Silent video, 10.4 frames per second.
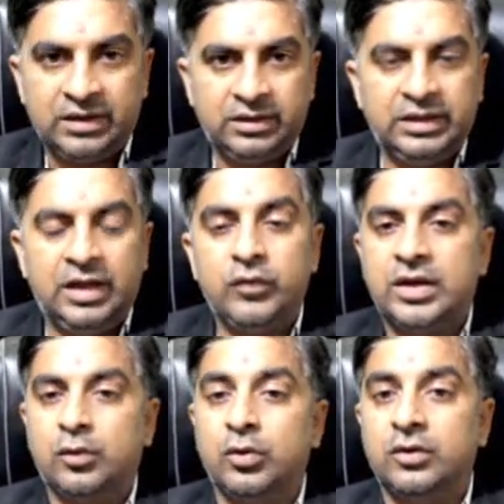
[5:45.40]
Now we
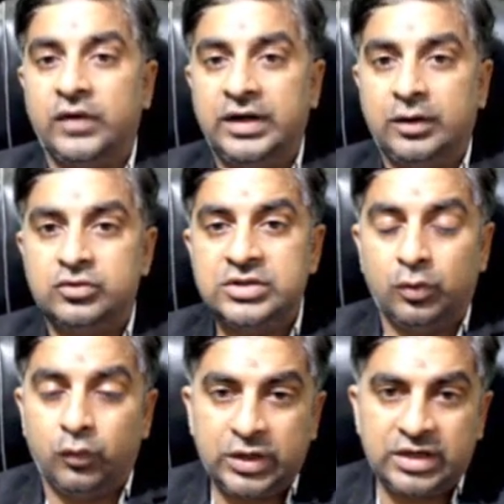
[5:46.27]
are going to find out
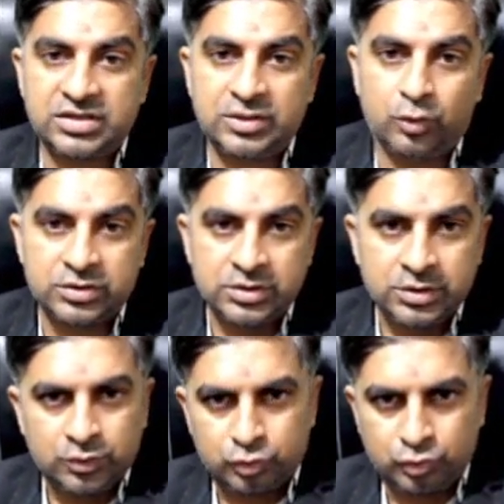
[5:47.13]
zero. What are zeros?
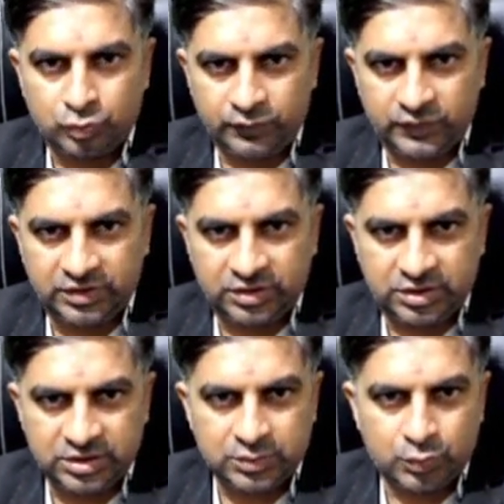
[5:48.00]
So with
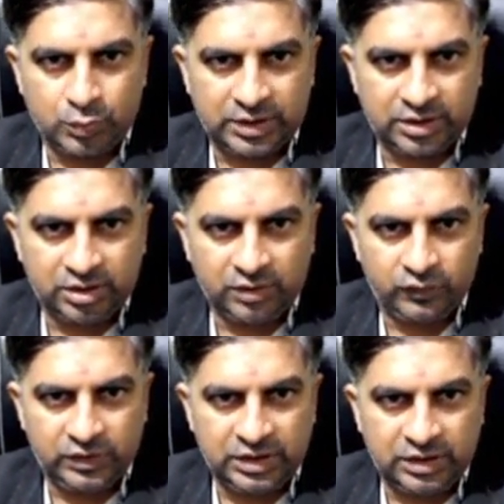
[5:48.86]
this quadratic
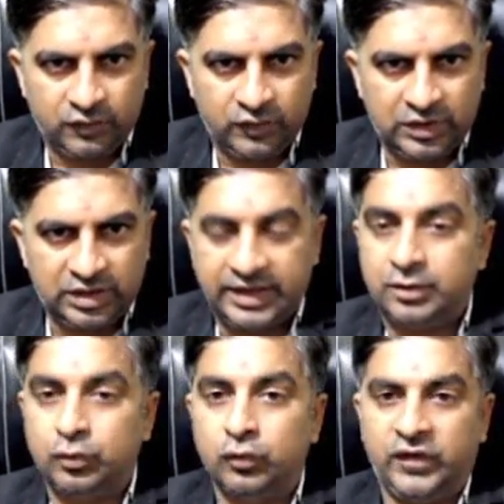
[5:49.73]
we will
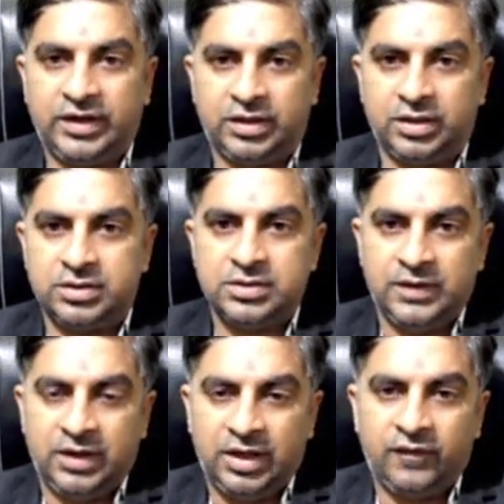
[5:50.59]
get two factors,
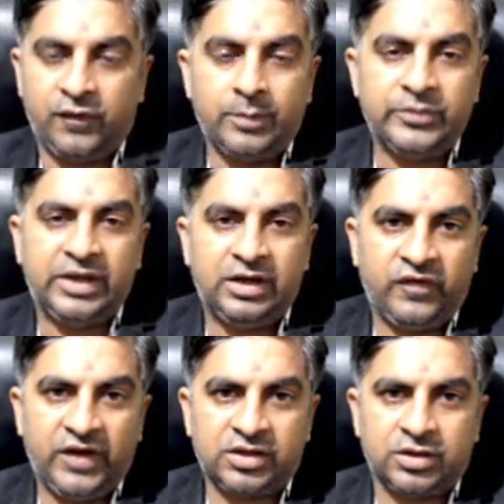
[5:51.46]
and from that
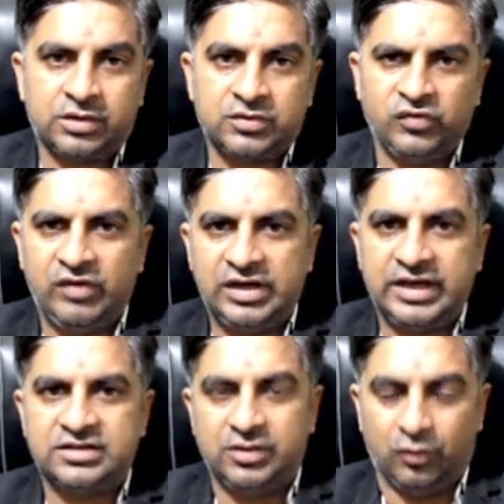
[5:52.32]
factors we will
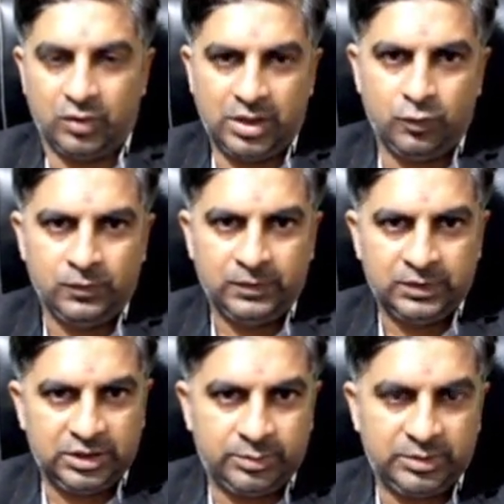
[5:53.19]
get zero. How?
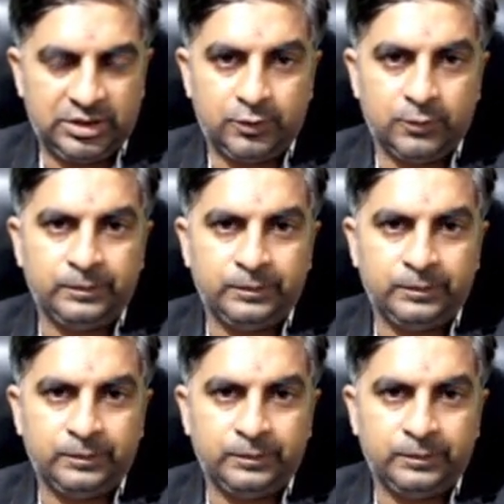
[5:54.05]
Let me tell you.